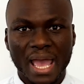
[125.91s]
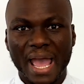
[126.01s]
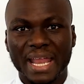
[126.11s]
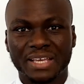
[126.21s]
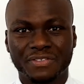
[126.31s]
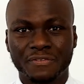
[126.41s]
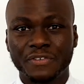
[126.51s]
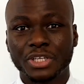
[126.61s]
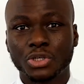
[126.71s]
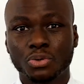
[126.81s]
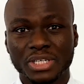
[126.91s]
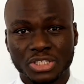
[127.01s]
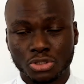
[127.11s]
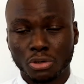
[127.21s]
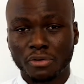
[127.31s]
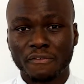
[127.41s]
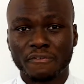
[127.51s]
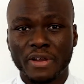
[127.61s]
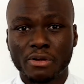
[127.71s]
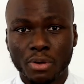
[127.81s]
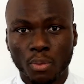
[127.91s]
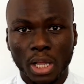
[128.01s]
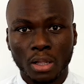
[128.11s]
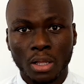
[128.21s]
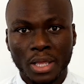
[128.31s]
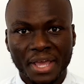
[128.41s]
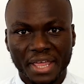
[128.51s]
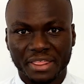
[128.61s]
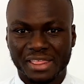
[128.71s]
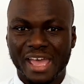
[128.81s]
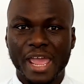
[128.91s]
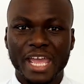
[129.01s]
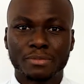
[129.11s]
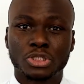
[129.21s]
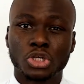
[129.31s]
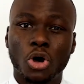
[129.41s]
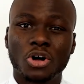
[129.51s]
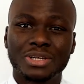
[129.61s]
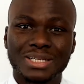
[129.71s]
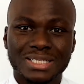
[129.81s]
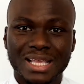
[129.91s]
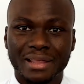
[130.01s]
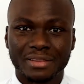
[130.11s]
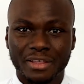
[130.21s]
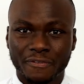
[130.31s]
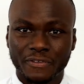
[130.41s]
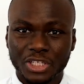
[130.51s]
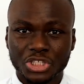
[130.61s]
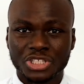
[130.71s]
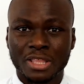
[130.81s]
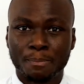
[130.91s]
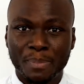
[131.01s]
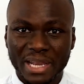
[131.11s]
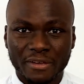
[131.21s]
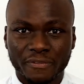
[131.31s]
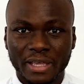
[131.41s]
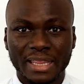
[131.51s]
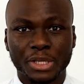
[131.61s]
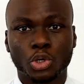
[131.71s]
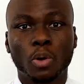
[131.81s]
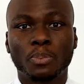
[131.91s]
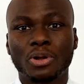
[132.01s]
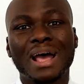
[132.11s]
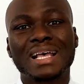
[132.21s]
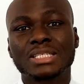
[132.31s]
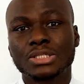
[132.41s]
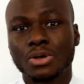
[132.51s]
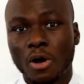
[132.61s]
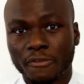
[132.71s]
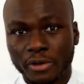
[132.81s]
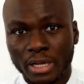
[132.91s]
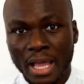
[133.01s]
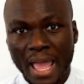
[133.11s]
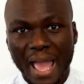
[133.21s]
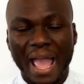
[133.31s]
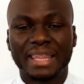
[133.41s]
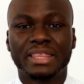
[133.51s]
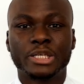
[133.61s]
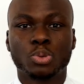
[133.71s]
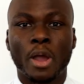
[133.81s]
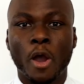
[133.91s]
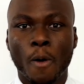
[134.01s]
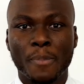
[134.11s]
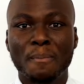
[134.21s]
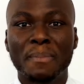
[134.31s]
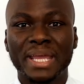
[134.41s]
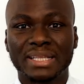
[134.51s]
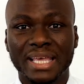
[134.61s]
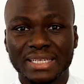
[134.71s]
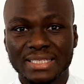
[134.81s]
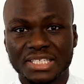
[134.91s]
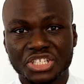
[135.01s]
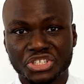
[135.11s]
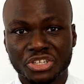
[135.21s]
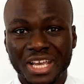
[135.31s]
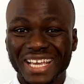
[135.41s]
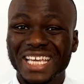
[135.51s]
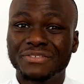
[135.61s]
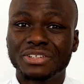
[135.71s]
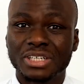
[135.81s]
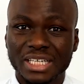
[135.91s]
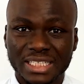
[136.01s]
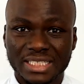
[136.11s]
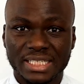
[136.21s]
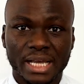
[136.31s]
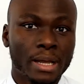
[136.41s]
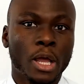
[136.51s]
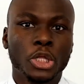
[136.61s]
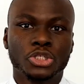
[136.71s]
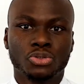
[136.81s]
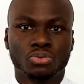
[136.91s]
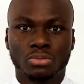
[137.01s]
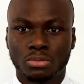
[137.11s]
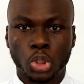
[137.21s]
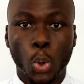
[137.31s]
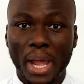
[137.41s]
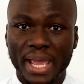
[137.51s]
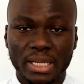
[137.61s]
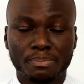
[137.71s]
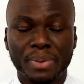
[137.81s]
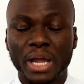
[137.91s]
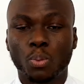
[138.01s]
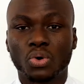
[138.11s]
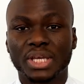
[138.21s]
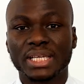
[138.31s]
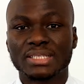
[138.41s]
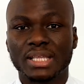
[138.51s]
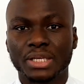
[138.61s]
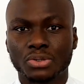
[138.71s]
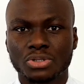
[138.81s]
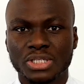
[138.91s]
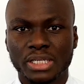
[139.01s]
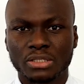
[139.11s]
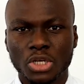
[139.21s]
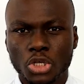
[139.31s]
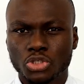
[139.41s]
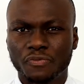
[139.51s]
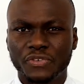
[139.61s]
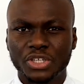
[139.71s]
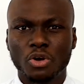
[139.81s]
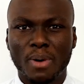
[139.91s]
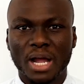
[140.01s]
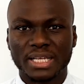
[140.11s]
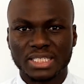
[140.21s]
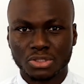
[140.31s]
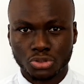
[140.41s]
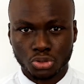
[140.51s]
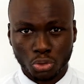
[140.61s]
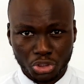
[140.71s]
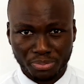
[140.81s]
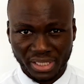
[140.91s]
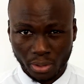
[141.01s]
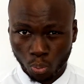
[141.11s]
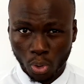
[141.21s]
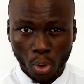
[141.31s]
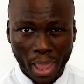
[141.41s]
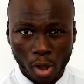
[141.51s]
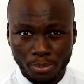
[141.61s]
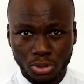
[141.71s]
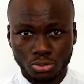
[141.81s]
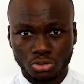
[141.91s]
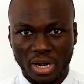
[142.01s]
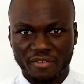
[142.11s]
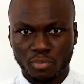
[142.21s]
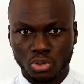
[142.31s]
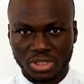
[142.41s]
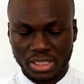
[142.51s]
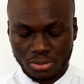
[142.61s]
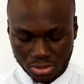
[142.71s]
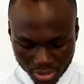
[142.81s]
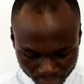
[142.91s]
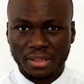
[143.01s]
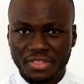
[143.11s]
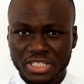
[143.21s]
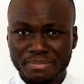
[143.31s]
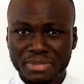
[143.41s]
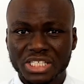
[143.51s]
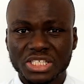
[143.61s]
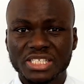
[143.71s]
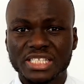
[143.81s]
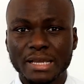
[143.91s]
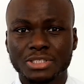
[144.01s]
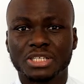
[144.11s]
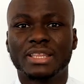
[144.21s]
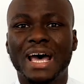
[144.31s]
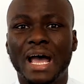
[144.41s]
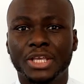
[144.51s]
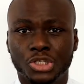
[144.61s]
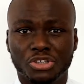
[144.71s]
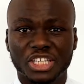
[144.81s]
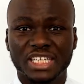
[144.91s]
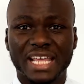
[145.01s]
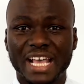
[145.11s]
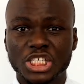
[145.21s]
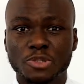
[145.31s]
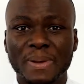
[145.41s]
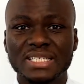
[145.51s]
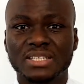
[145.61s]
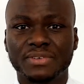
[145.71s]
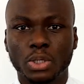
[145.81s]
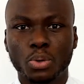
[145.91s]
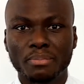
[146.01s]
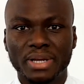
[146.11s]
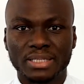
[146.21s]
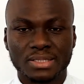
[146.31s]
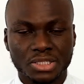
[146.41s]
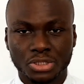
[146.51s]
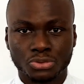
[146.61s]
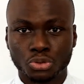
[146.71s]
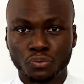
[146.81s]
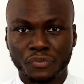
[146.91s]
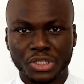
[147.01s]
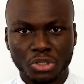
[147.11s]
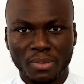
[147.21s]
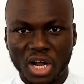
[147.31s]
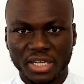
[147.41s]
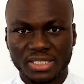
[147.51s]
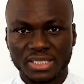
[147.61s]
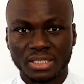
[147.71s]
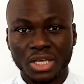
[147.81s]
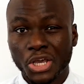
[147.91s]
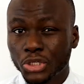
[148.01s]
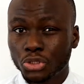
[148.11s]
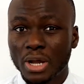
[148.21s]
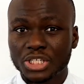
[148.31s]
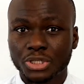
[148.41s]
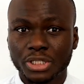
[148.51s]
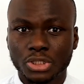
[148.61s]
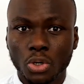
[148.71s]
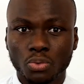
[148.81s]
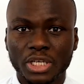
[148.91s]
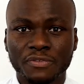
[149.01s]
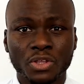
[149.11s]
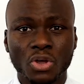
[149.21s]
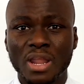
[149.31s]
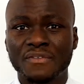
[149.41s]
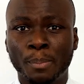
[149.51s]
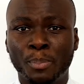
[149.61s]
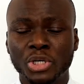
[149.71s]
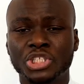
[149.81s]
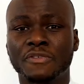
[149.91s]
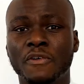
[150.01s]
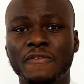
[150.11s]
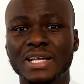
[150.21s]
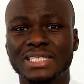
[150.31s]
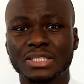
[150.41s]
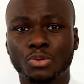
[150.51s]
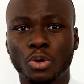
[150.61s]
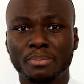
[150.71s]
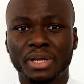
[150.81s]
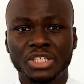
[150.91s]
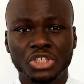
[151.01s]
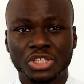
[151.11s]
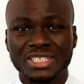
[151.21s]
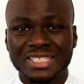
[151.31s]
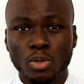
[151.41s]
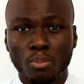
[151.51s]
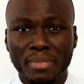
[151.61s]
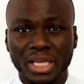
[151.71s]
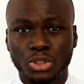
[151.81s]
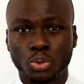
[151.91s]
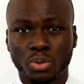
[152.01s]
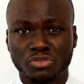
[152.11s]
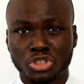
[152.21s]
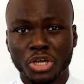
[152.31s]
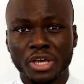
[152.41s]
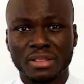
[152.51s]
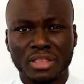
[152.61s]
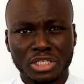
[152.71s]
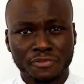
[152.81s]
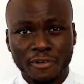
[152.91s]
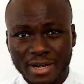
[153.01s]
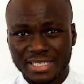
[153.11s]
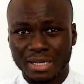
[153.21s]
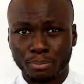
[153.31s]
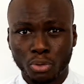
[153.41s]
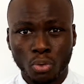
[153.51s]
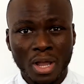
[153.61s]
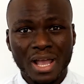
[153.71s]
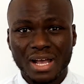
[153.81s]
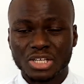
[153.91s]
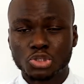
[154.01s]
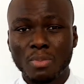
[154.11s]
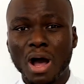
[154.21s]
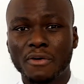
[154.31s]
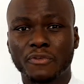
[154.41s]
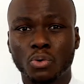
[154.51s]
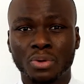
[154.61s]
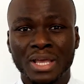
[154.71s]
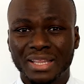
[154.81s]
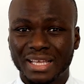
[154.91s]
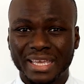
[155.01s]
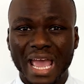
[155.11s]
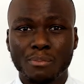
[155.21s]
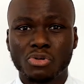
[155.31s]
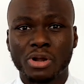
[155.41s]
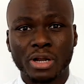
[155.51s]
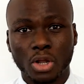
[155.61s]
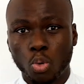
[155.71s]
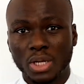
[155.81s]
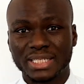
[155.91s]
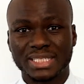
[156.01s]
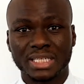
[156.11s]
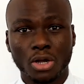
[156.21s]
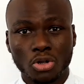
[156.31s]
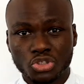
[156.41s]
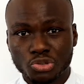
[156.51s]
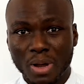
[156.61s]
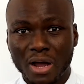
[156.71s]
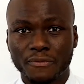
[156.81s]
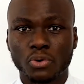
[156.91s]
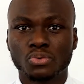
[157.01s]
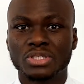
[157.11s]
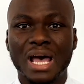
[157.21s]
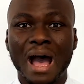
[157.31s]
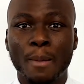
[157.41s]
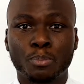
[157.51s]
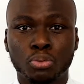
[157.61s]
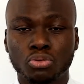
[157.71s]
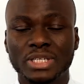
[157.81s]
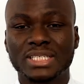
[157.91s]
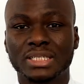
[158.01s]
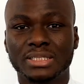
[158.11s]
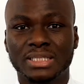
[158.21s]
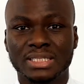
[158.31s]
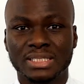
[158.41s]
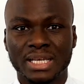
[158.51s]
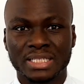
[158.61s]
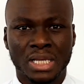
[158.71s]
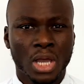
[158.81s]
And if the video is done very well, they're able to understand the features, the benefit that your product has to offer, and this will help them make their decision even easier to go ahead and buy what it is that you're selling. So video marketing on social media will help you drive more sales. There's a misconception that you need expensive equipment to do video marketing. You actually don't. If you don't have a budget for fancy equipment, you can still make do with certain things. For example, a smartphone, the camera quality on smartphones are pretty good these days.